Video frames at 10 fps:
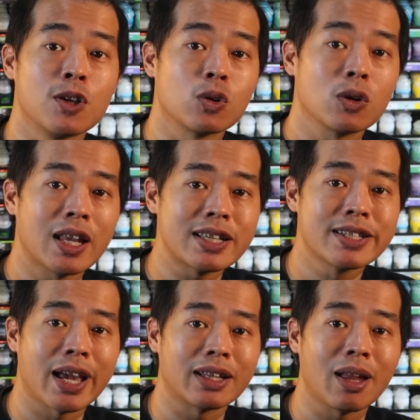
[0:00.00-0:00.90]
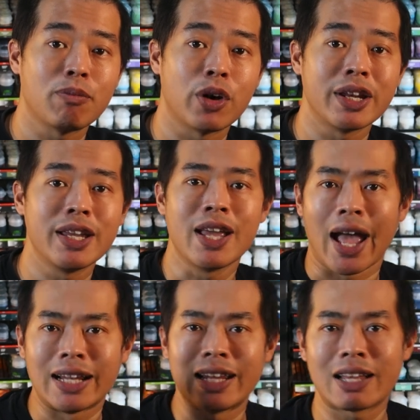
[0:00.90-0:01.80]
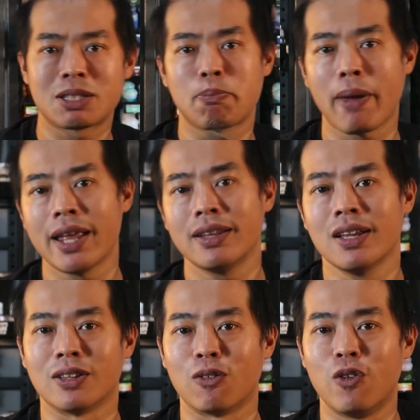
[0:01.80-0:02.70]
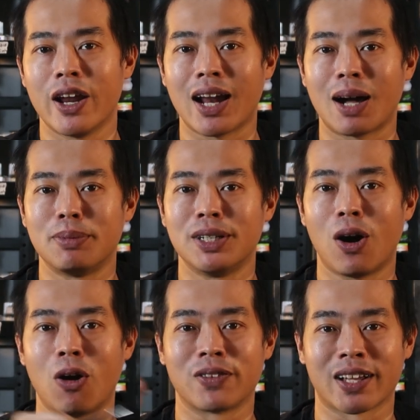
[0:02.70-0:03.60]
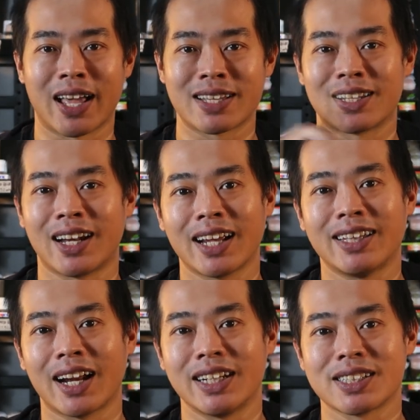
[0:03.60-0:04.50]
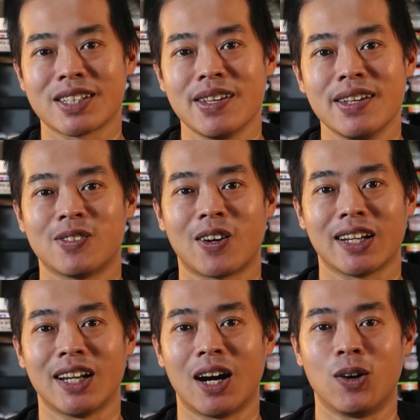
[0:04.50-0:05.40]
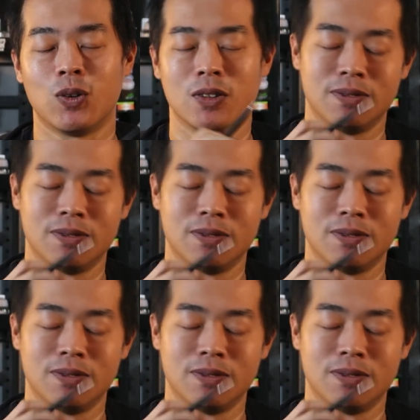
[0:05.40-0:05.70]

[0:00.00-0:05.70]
So let's get them ready and let's paint the red armor of the Kastelai dynasty right now.